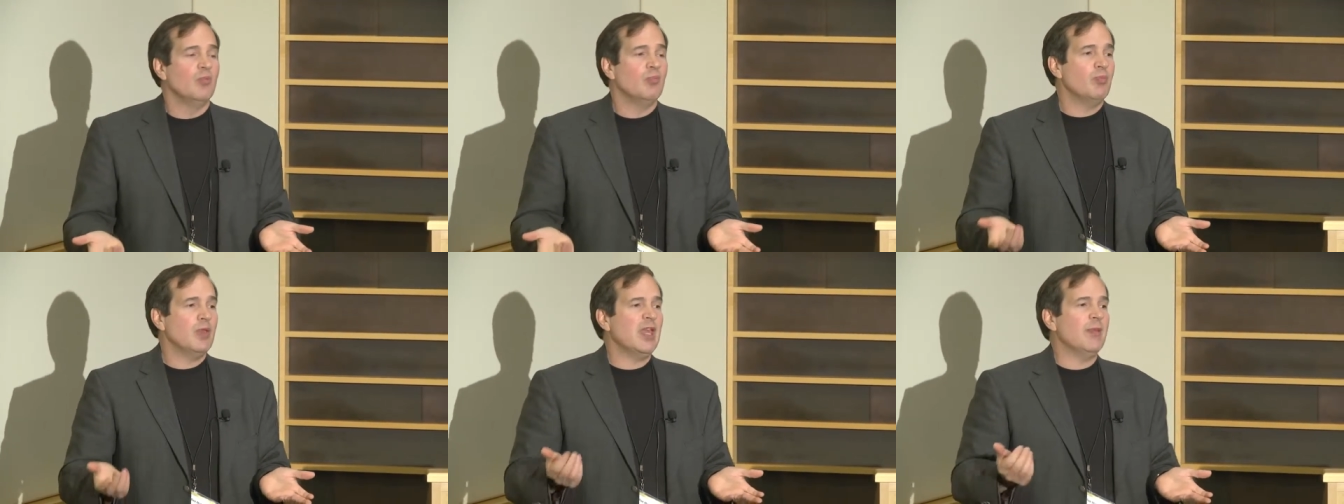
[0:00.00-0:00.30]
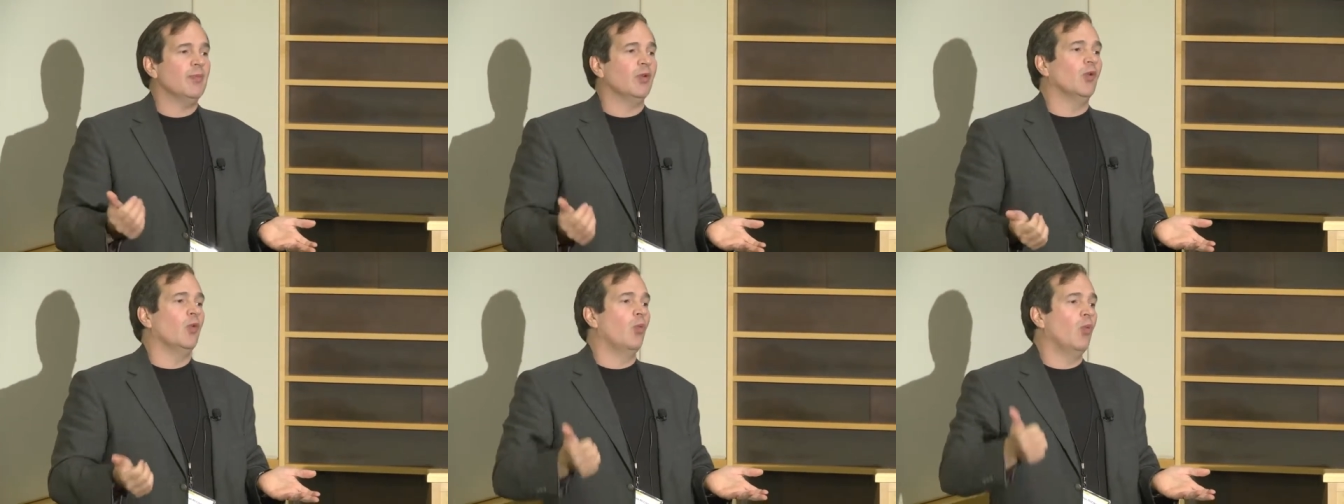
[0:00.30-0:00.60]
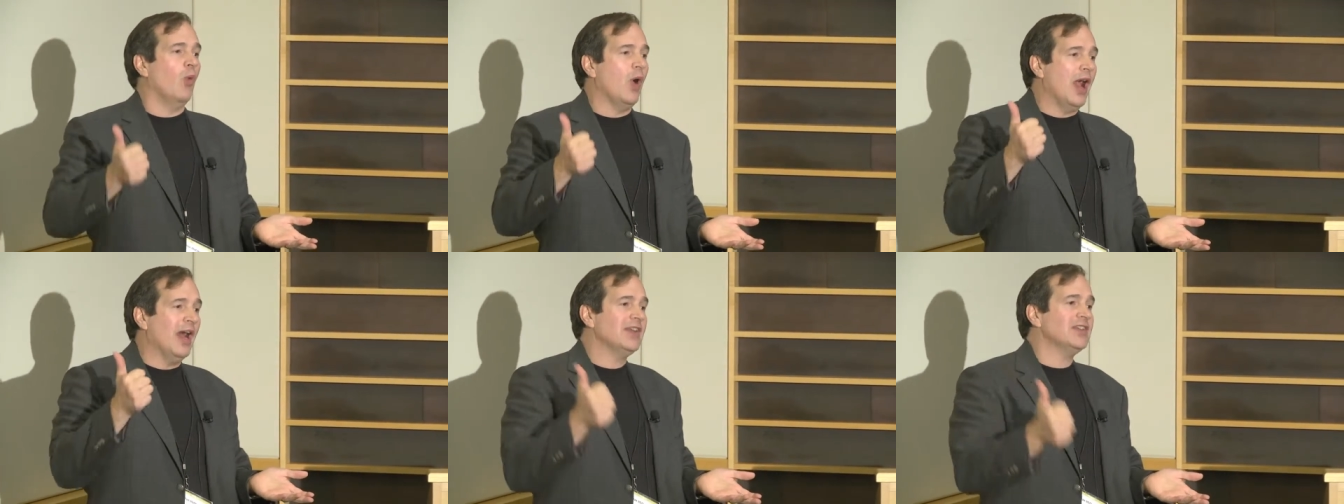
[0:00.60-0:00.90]
people
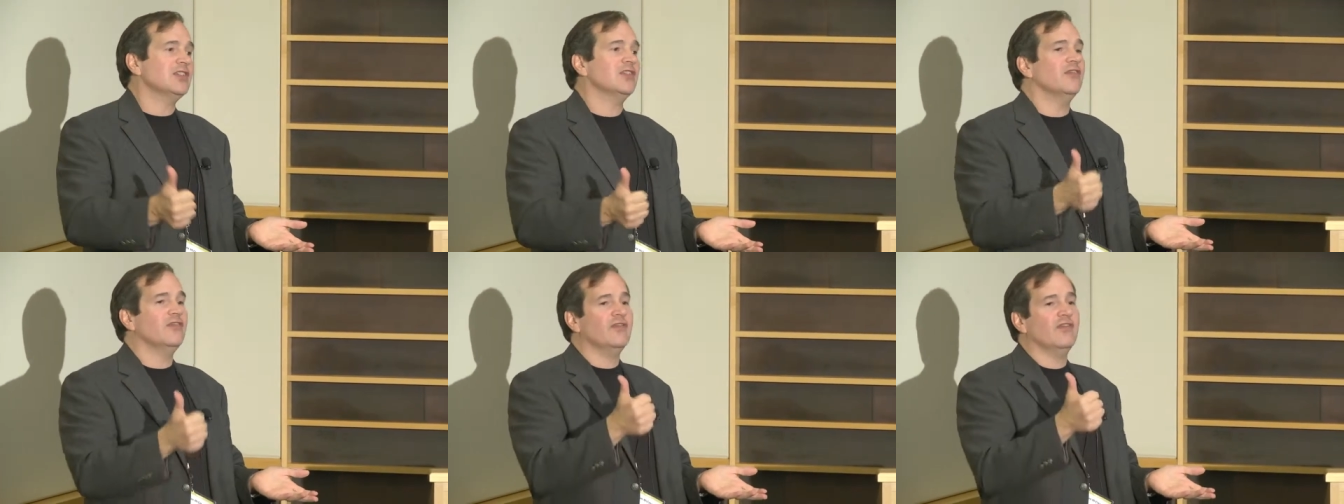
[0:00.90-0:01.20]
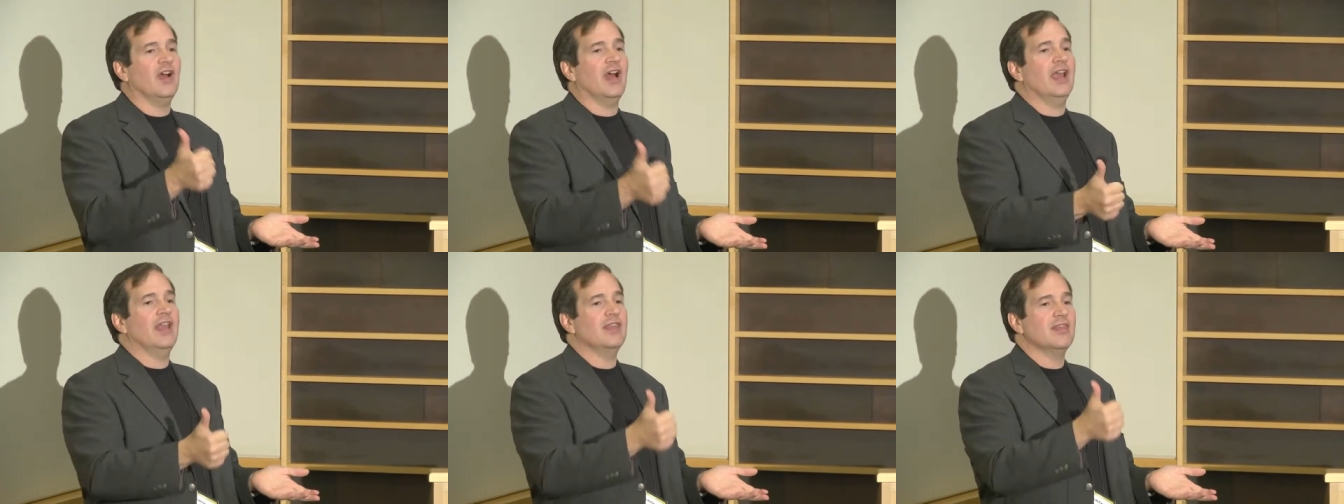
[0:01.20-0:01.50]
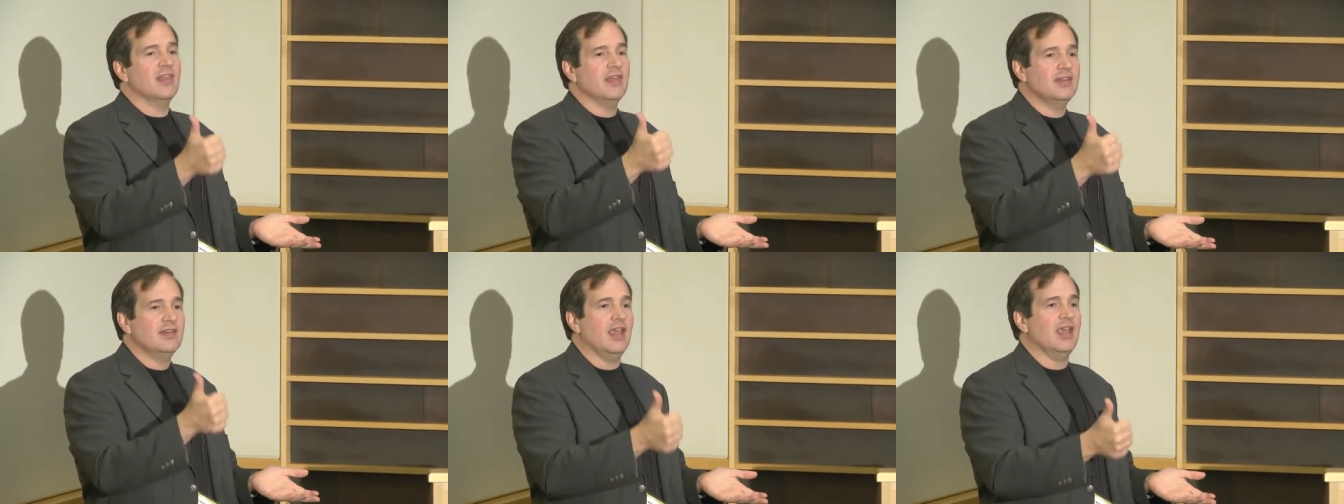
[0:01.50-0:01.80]
want to find
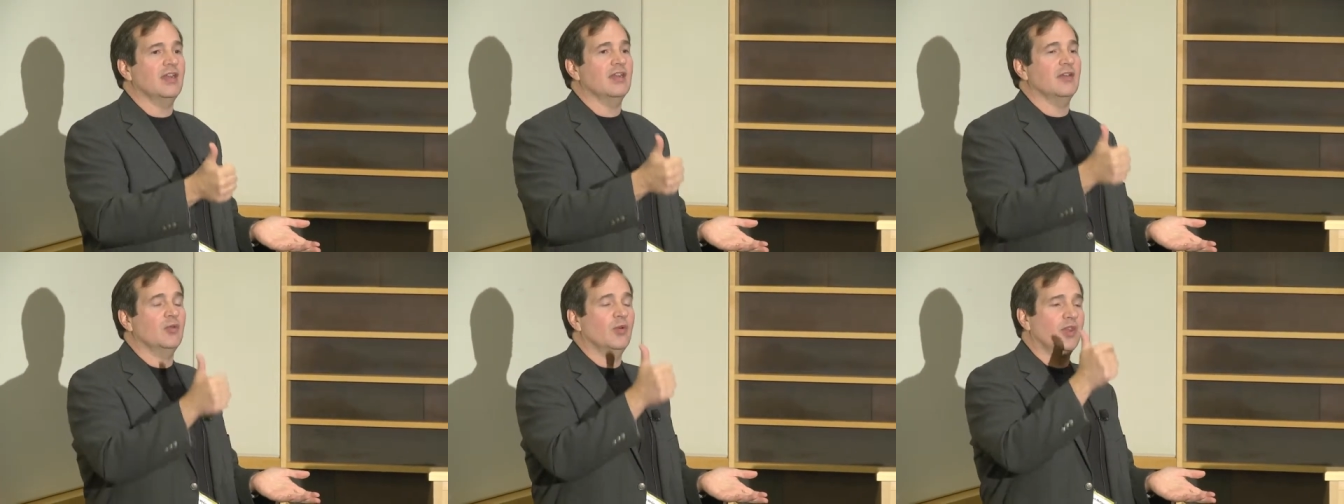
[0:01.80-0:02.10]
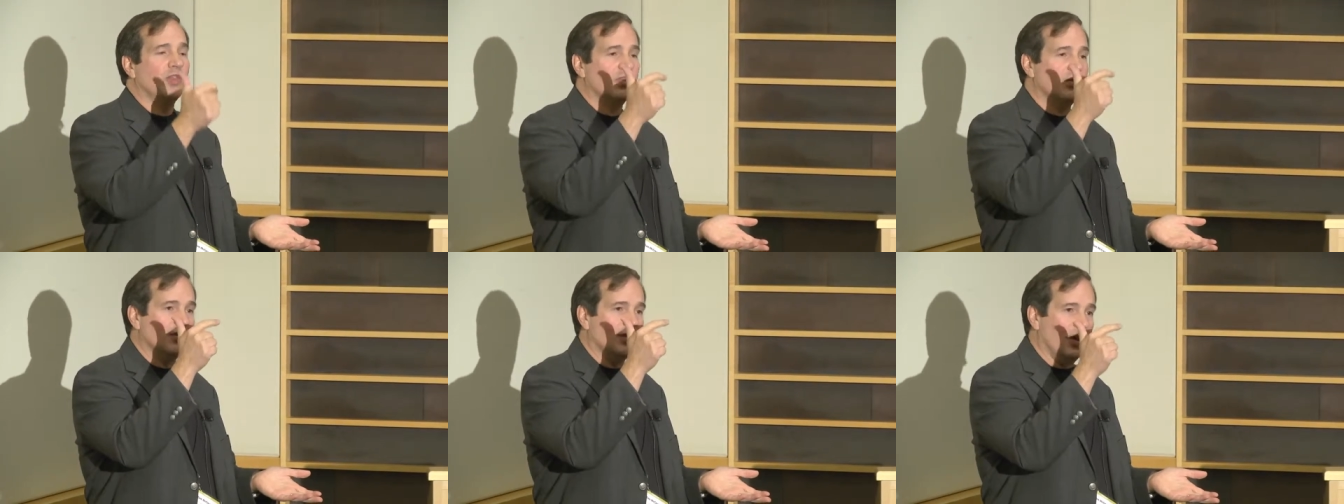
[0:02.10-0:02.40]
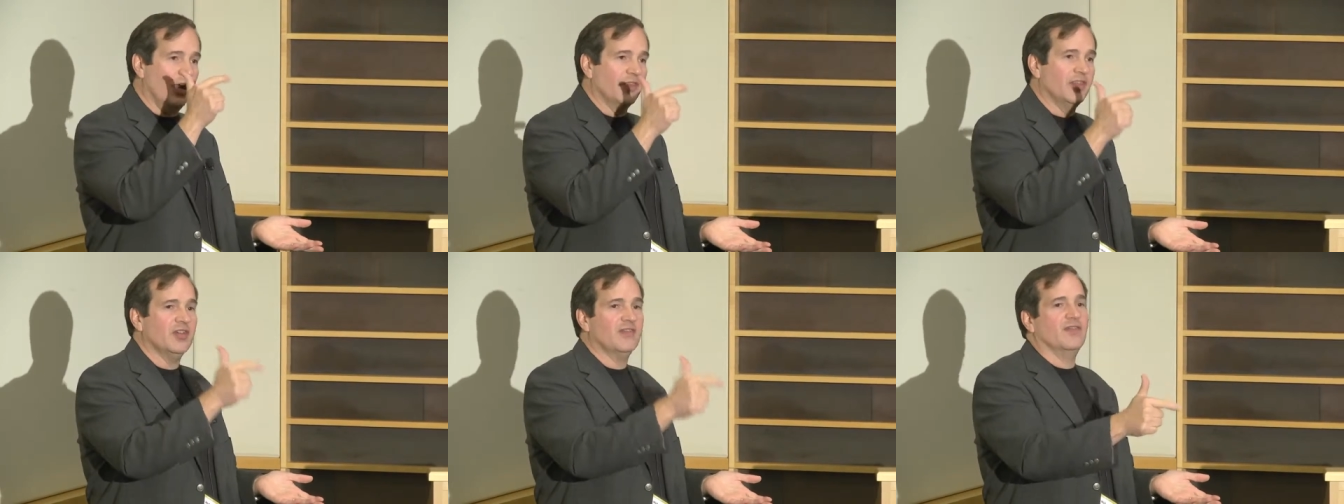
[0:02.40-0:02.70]
the data
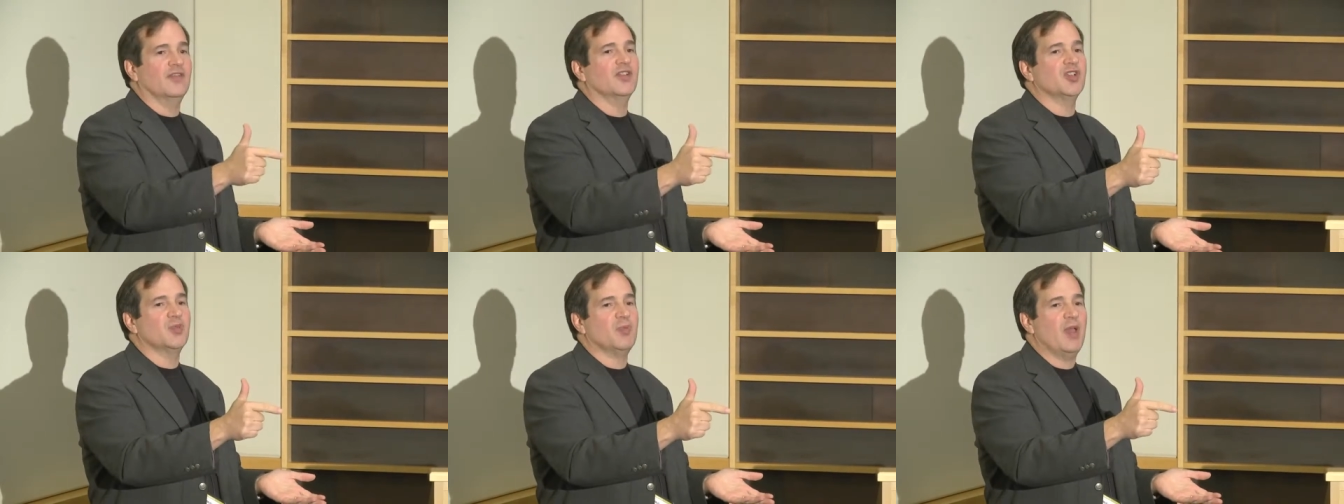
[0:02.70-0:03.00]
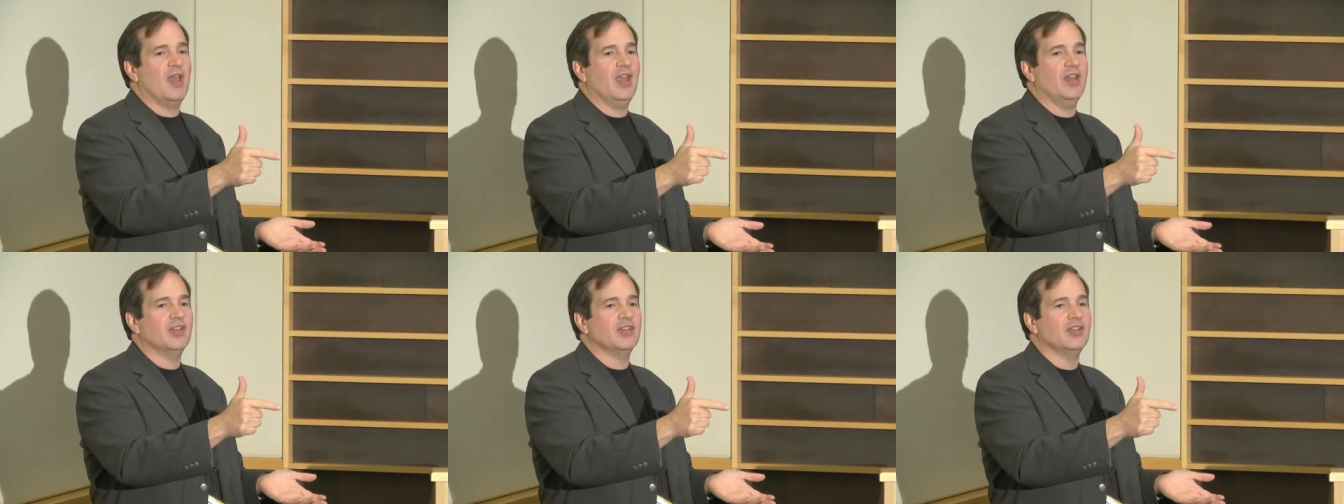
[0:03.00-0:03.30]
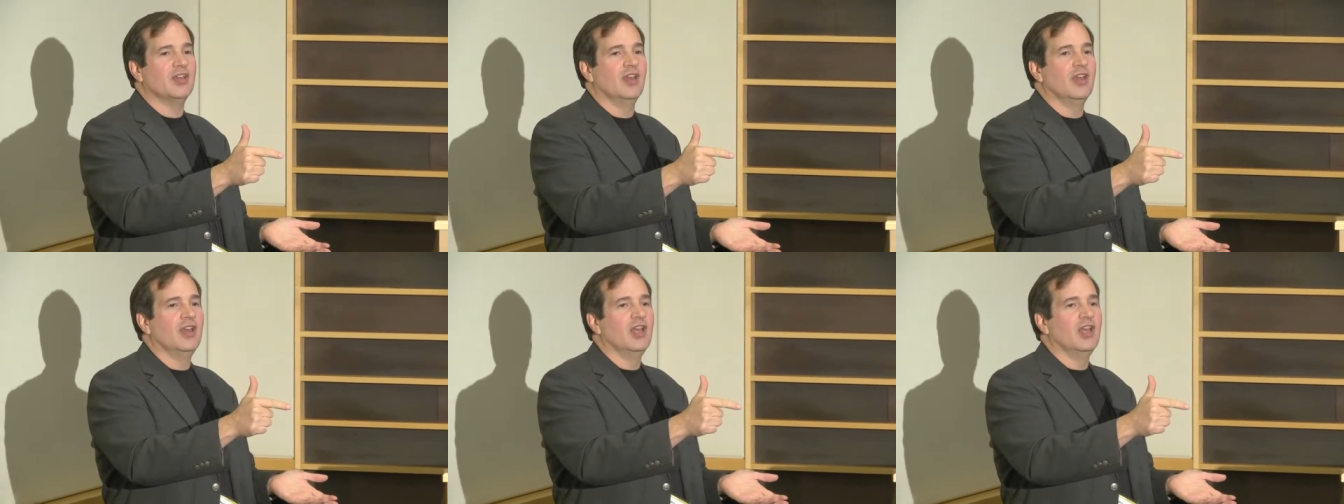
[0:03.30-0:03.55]
on the first page.